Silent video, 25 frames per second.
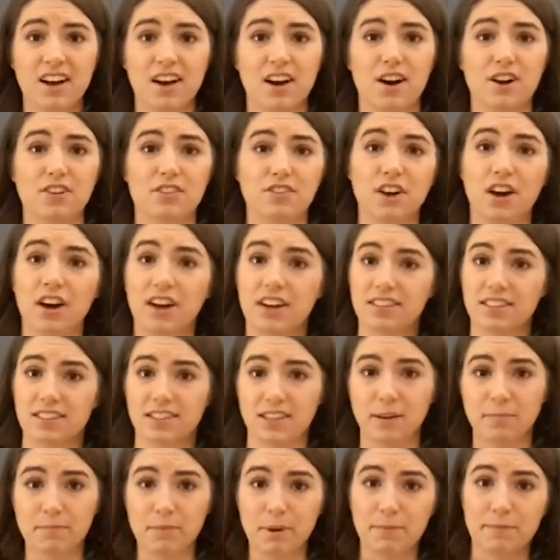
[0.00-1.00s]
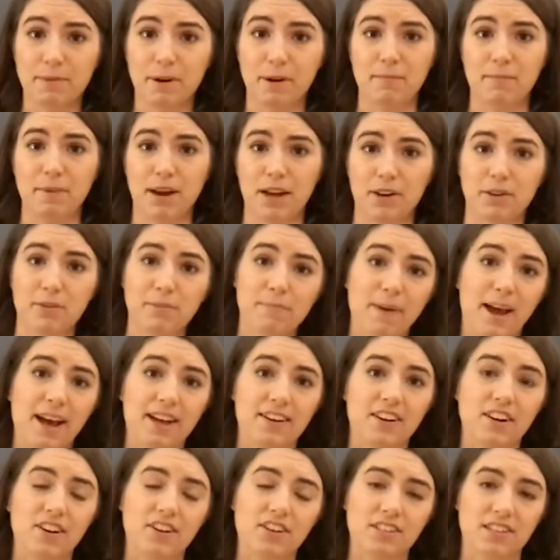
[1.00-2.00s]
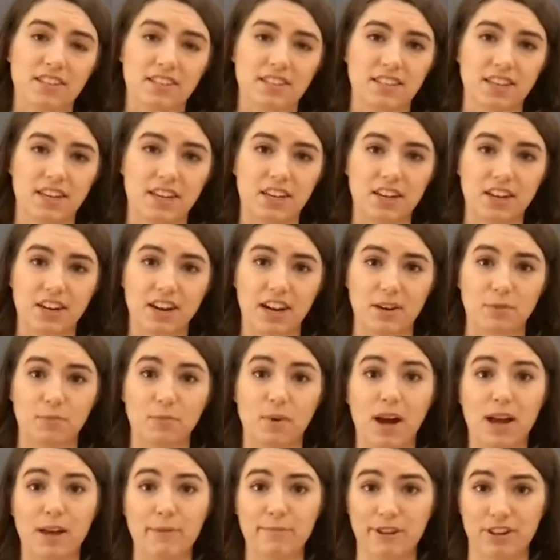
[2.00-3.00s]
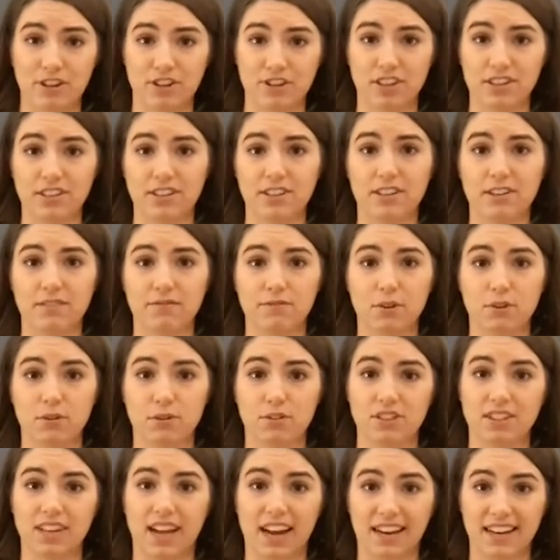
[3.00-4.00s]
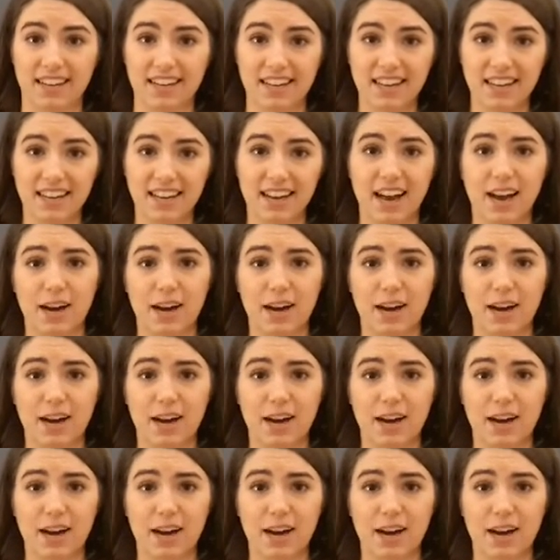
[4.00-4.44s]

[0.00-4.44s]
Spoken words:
I'll talk some about my own background as a singer and why I'm interested in vocal technique,